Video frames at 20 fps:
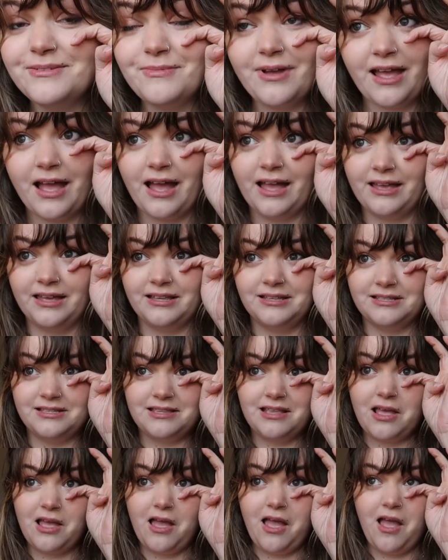in my
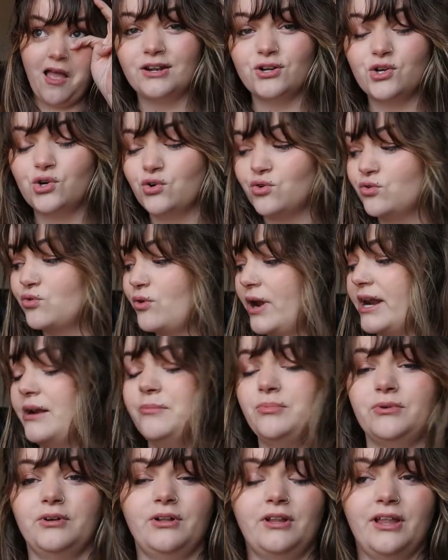eyes
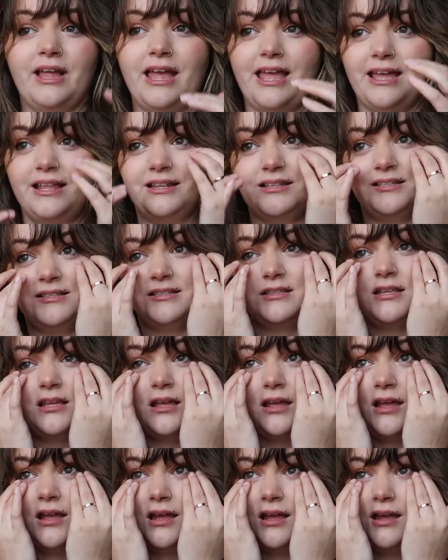incredible and
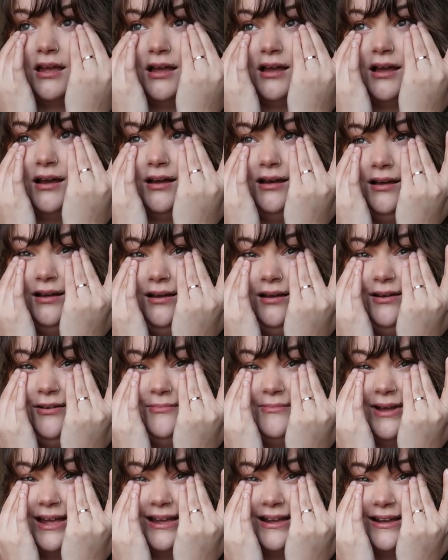
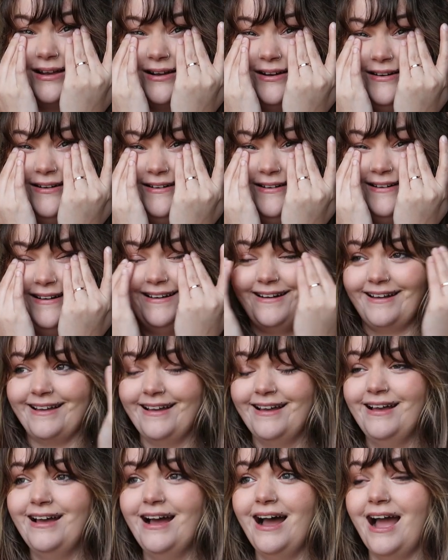oh my god
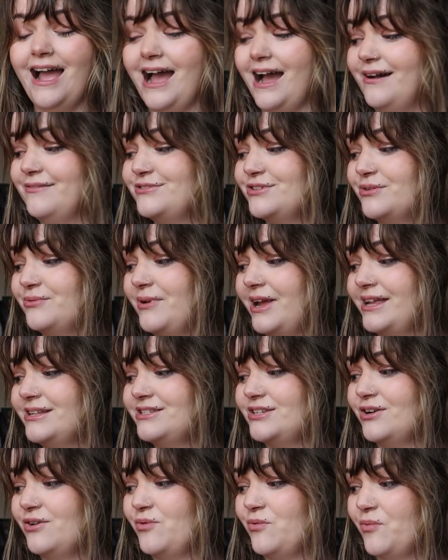I have to wait
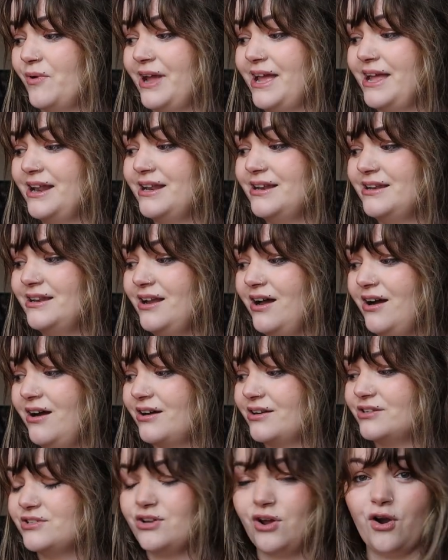till when
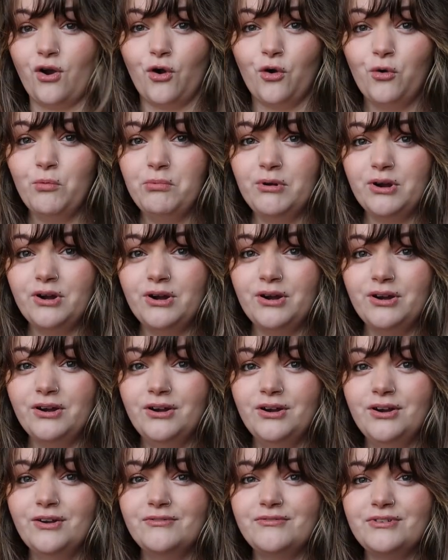October
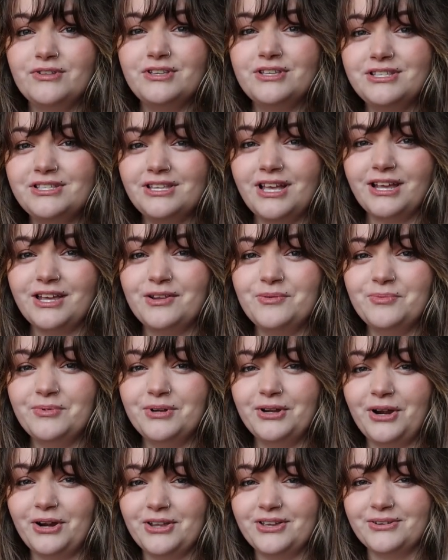for the second
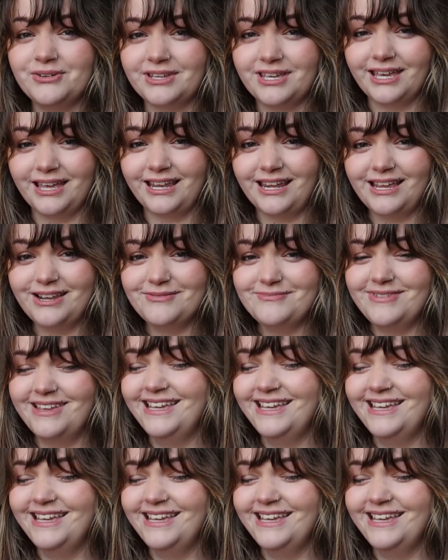book are you kidding